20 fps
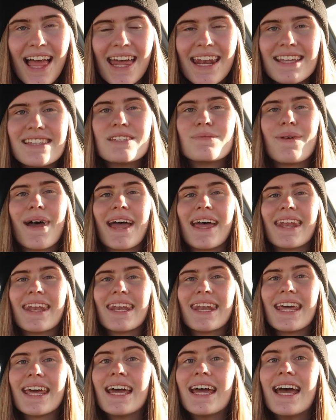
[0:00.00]
and it's
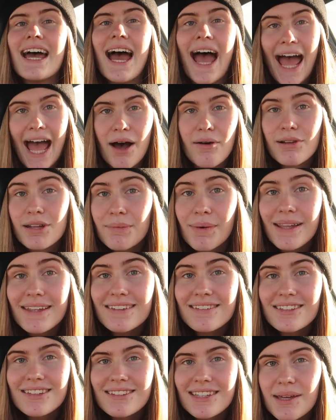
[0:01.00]
been how many
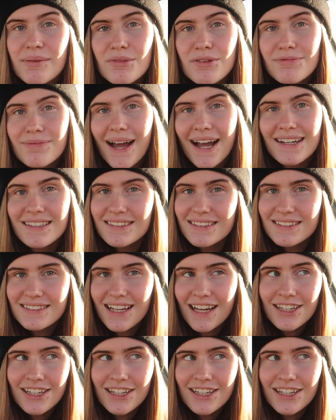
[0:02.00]
months since I moved back to this